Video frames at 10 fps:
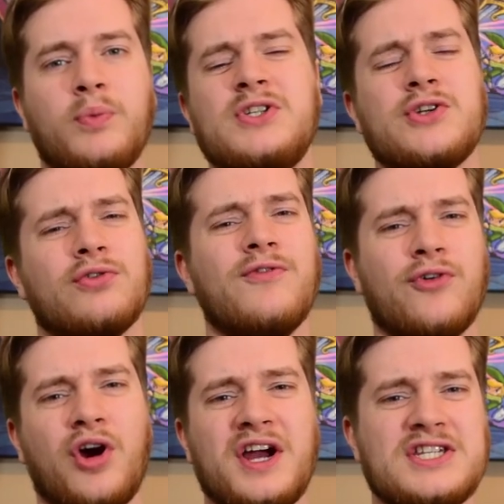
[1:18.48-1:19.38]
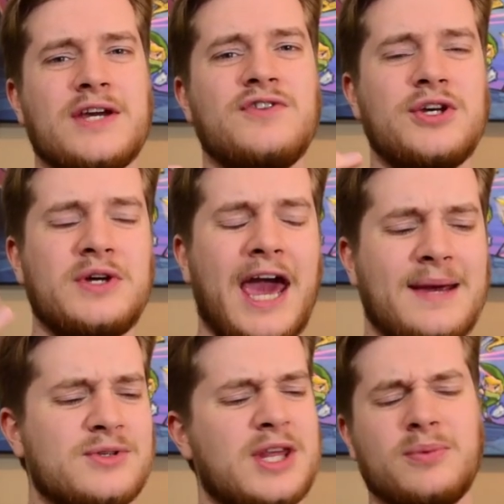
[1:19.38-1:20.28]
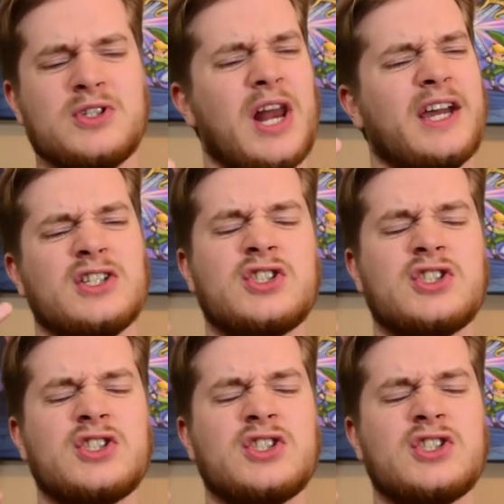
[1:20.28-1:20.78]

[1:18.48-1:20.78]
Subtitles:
we saw a variety of new games. There was like a